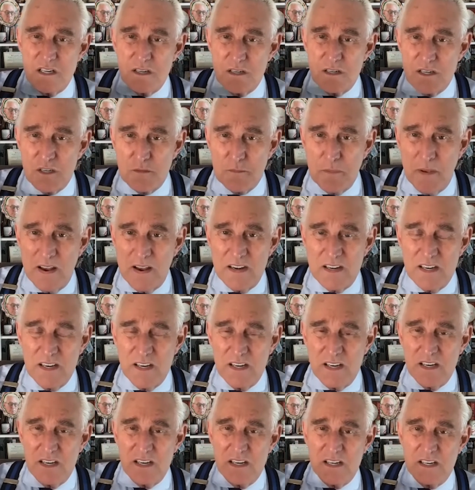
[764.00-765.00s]

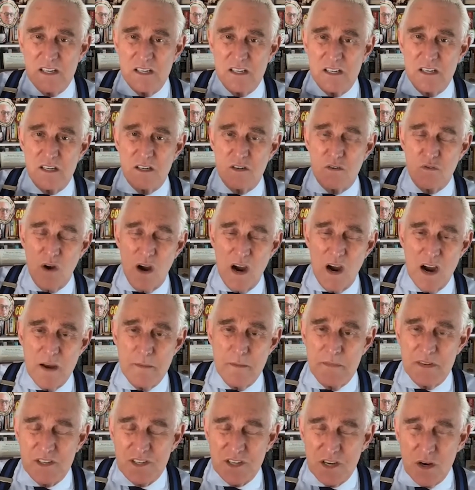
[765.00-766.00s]
spending,
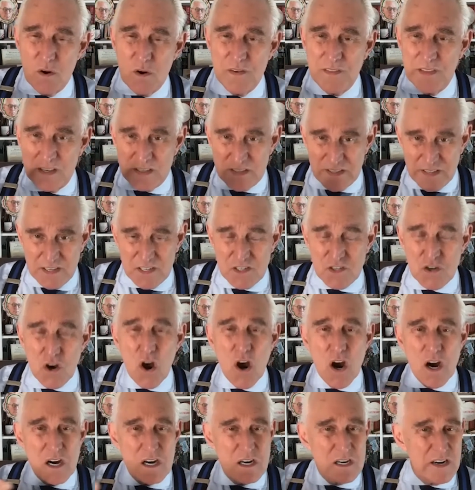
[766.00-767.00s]
crime, and so on. They
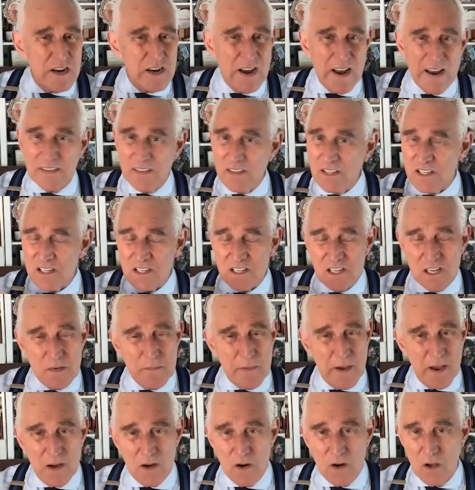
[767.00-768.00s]
talk endlessly
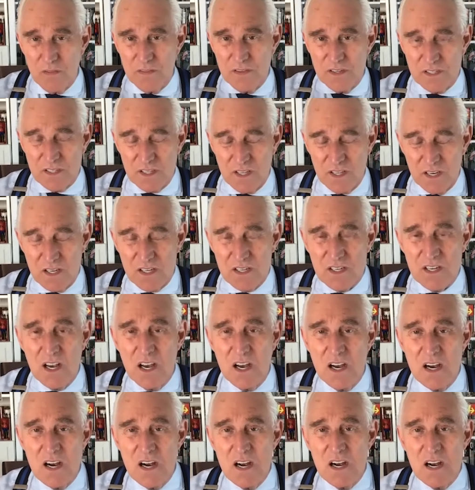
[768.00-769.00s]
about all these things.
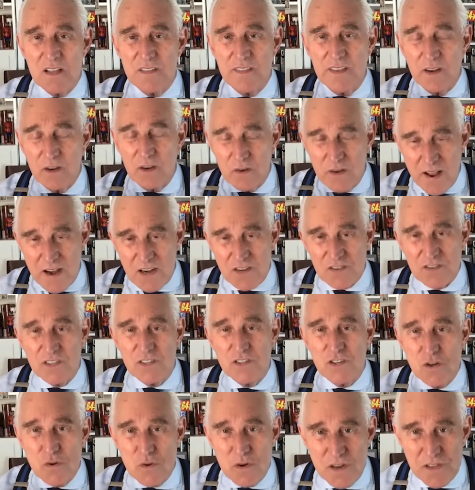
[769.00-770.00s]
They don't
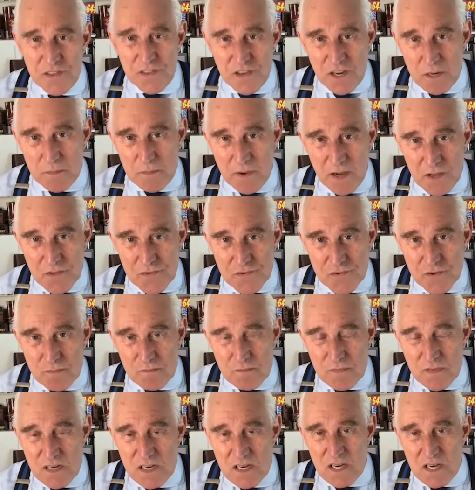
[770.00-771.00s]
actually do anything about them.
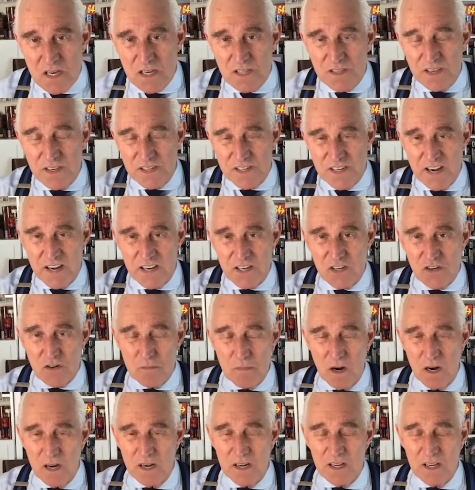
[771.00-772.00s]
They take your
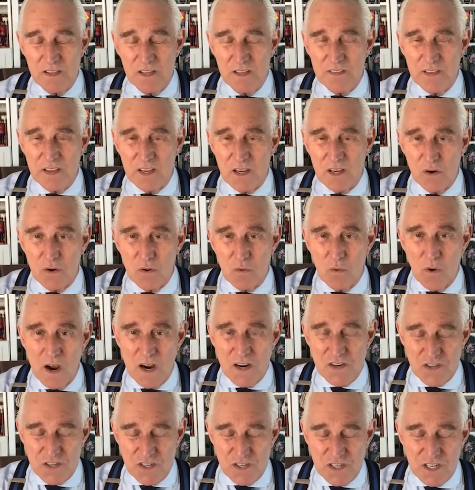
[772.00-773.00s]
money, then they go to
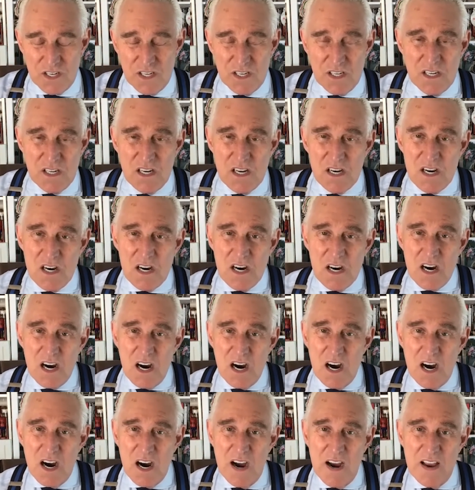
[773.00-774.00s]
Washington,
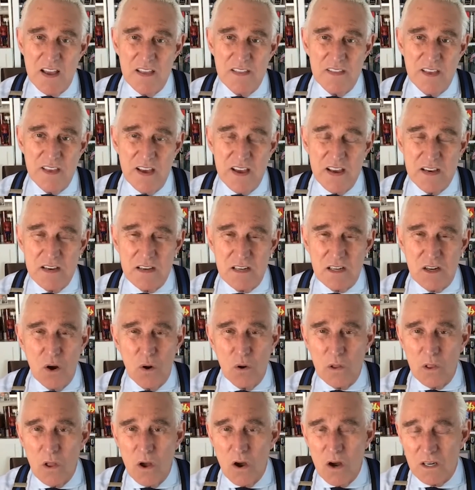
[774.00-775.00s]
and they
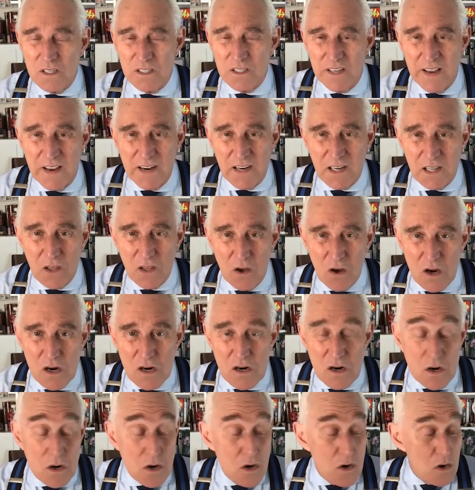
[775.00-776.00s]
go along to get
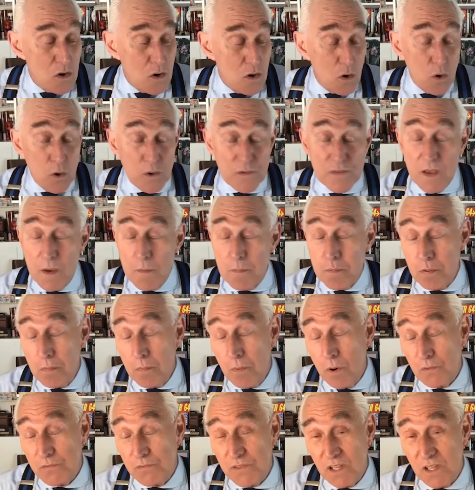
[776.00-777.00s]
along, or they
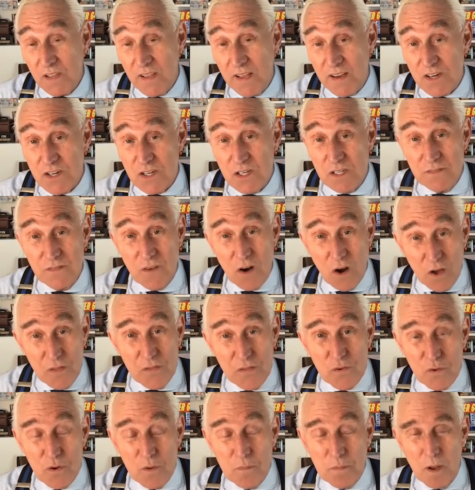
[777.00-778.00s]
promote the election of
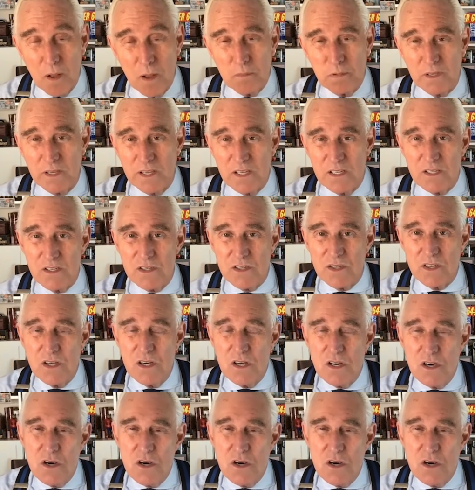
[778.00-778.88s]
other Republicans